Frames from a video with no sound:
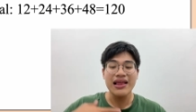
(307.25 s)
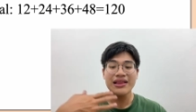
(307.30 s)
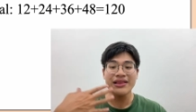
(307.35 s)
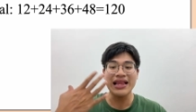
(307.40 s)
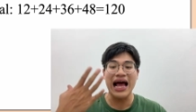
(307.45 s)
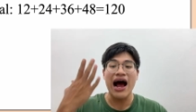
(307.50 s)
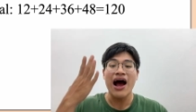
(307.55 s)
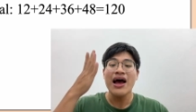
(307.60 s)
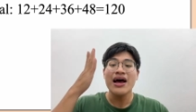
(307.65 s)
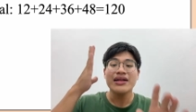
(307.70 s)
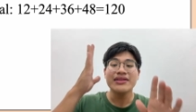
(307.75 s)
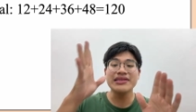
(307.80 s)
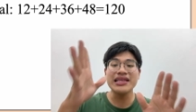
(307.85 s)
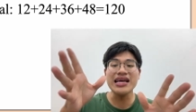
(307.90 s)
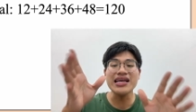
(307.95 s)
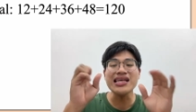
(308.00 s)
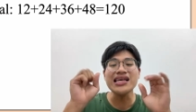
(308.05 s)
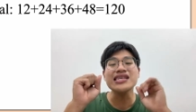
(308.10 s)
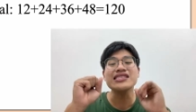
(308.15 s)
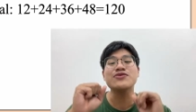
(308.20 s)
Now,
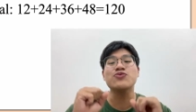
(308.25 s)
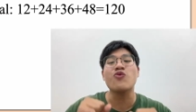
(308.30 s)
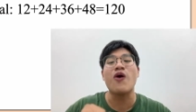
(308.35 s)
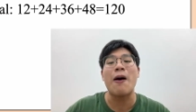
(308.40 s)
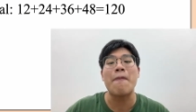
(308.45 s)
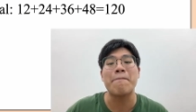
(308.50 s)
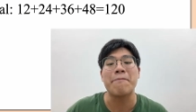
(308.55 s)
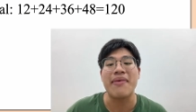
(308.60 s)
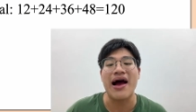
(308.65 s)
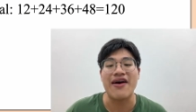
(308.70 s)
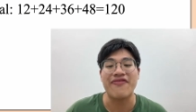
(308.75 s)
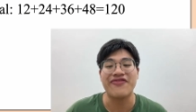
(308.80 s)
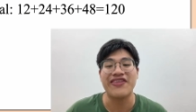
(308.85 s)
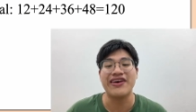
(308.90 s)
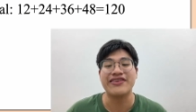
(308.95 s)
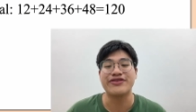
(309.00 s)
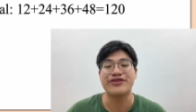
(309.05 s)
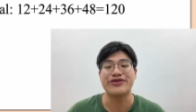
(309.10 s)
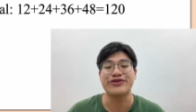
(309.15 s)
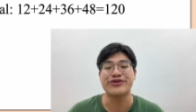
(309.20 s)
this is one
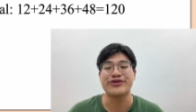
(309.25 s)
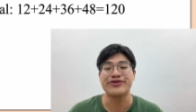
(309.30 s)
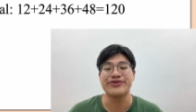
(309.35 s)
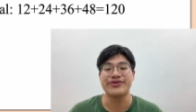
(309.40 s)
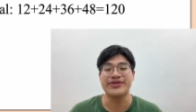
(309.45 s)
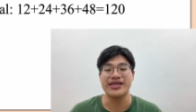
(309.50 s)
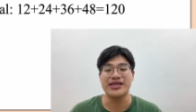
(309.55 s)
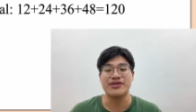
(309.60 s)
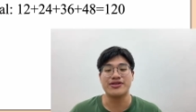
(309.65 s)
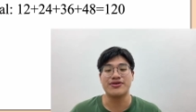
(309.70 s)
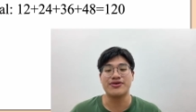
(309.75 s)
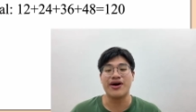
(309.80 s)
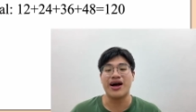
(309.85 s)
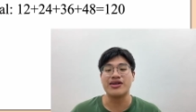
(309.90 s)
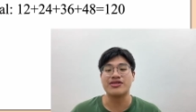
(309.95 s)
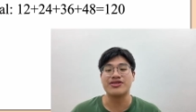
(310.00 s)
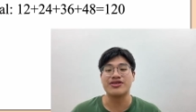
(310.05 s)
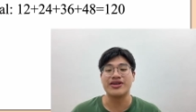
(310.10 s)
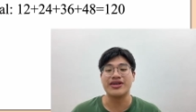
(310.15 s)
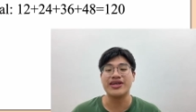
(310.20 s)
method to do this
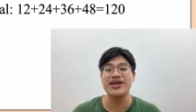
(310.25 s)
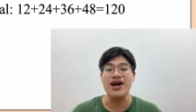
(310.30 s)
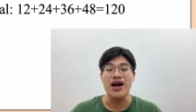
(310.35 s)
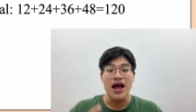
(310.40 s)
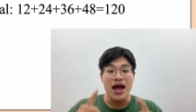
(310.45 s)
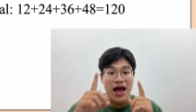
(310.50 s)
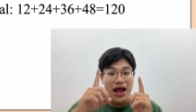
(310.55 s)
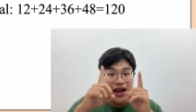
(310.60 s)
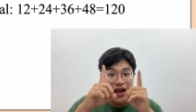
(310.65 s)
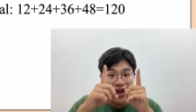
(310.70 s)
question here.